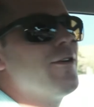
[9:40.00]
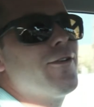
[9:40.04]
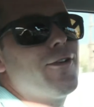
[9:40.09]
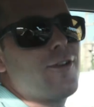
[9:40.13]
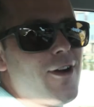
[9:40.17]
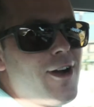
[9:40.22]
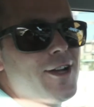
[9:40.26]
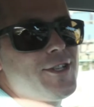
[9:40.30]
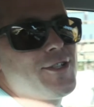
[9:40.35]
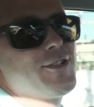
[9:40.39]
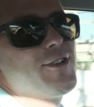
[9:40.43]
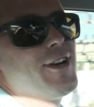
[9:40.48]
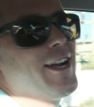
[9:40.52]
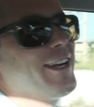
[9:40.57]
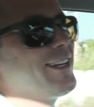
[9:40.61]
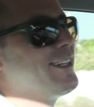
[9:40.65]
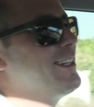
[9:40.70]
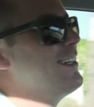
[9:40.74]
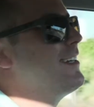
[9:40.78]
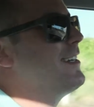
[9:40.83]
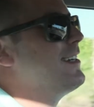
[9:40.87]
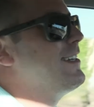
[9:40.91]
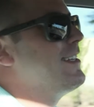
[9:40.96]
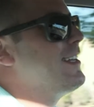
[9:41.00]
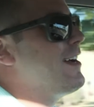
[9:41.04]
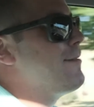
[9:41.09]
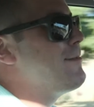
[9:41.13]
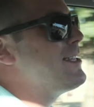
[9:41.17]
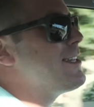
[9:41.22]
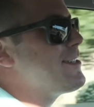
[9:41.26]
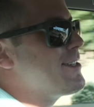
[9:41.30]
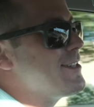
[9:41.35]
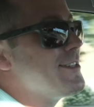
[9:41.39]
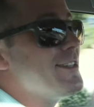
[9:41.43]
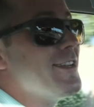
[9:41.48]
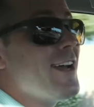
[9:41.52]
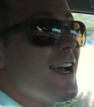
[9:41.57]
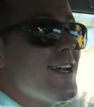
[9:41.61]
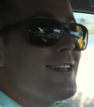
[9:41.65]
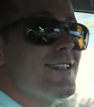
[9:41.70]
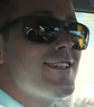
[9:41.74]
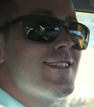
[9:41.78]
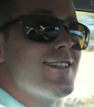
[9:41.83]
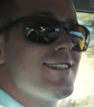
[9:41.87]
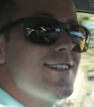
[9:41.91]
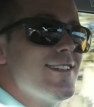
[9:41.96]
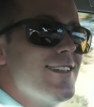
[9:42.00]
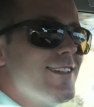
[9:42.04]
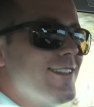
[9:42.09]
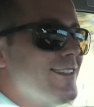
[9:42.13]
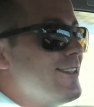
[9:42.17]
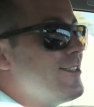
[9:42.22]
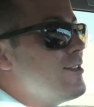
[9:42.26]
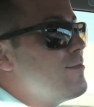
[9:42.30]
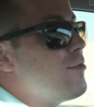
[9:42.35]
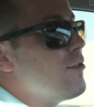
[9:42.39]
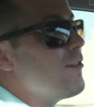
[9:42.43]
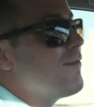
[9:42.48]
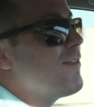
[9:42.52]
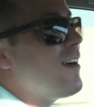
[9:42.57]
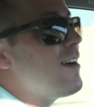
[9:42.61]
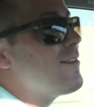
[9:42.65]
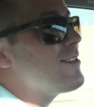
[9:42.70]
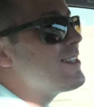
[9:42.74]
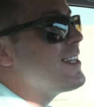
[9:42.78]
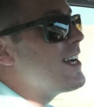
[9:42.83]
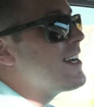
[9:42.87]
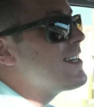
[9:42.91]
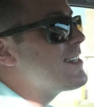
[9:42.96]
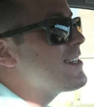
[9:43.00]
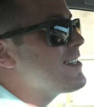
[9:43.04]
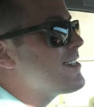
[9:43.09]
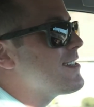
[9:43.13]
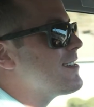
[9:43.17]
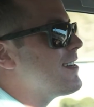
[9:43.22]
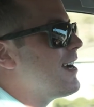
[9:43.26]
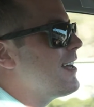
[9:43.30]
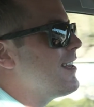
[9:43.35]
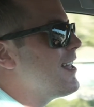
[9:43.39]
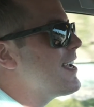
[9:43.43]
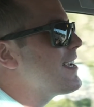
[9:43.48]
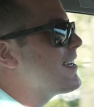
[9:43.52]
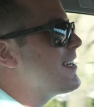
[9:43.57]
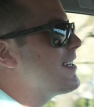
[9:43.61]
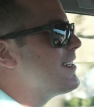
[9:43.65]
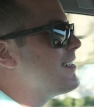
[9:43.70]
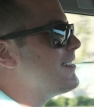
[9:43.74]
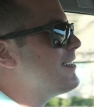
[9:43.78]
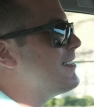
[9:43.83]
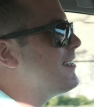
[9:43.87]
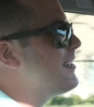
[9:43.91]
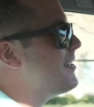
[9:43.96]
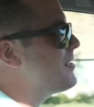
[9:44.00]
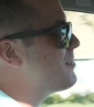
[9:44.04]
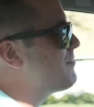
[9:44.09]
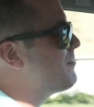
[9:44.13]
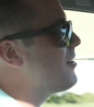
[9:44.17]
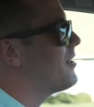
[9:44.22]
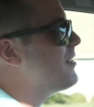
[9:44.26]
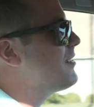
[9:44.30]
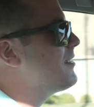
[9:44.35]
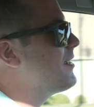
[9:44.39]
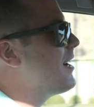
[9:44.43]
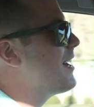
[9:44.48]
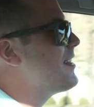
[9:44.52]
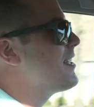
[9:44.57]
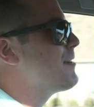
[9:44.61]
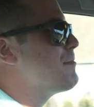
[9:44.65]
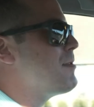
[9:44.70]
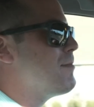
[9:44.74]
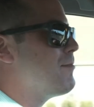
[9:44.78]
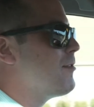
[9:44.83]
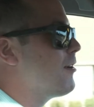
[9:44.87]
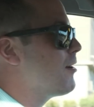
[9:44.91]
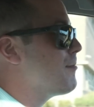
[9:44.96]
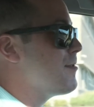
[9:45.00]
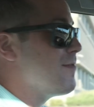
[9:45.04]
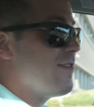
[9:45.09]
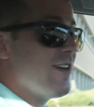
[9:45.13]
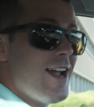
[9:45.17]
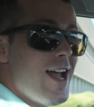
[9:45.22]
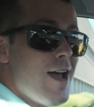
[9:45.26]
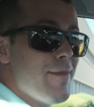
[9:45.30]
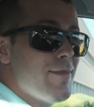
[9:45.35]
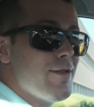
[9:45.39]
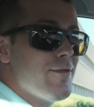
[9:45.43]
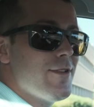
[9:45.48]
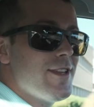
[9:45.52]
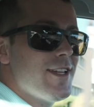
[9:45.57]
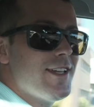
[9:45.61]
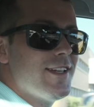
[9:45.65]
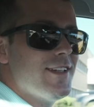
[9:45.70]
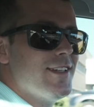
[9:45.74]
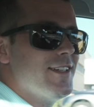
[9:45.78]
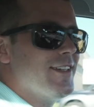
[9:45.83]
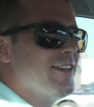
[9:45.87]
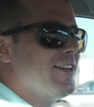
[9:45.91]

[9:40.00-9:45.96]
Crosstrek. I mean, this is nice. The 2.5 is nice. I like it. It is fun. I think people are gonna be very happy with it.